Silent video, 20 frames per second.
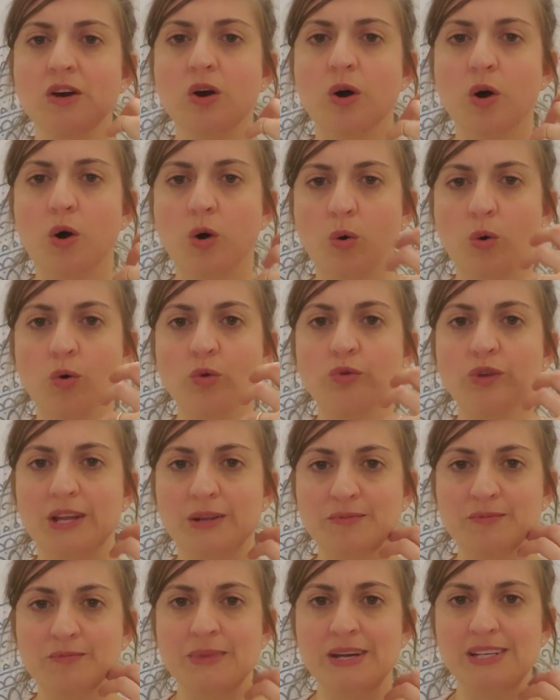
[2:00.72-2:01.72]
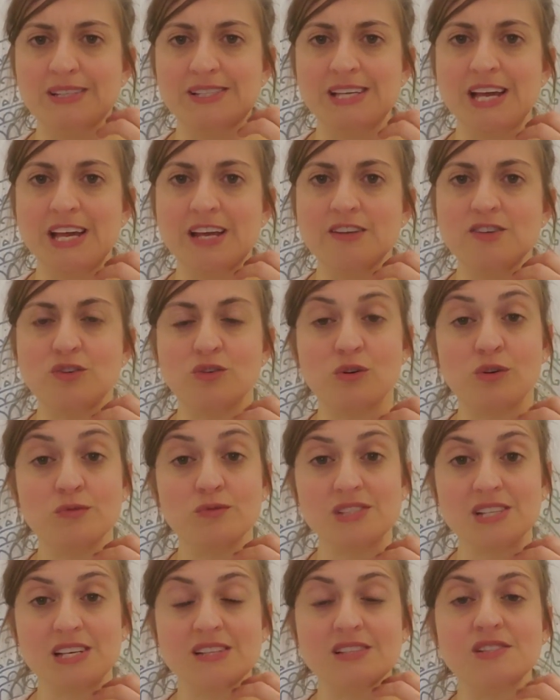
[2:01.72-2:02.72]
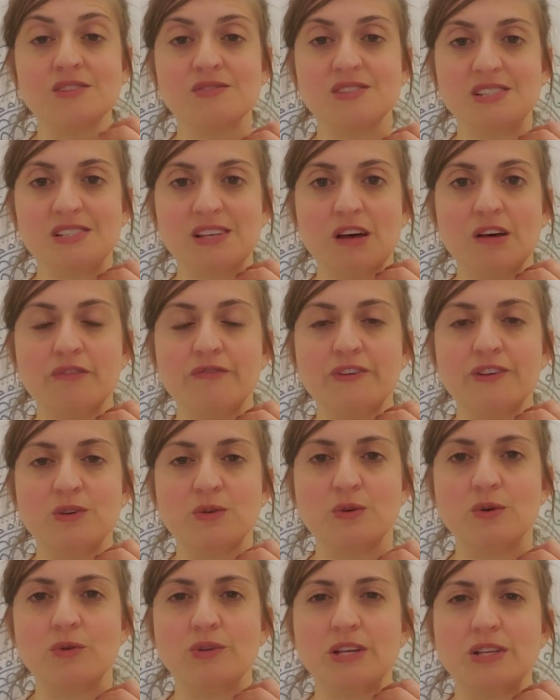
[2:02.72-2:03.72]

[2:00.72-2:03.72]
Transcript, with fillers: hold and maintain your own sense of self and your own